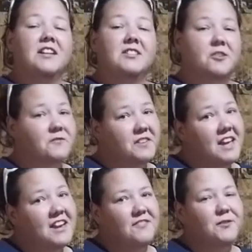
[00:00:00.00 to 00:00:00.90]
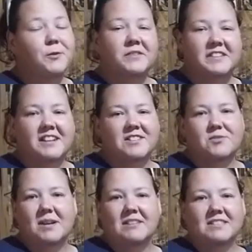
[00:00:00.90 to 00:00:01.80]
Don't forget, if you see us
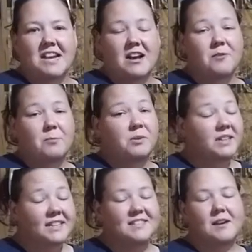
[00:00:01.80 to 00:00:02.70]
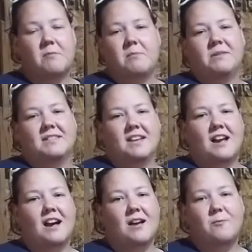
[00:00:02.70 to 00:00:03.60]
around town, please come up and say
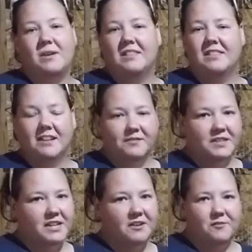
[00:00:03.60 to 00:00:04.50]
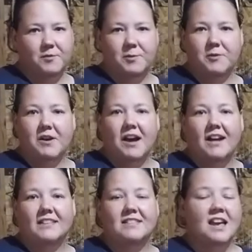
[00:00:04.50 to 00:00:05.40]
hi. We love to hear from you guys.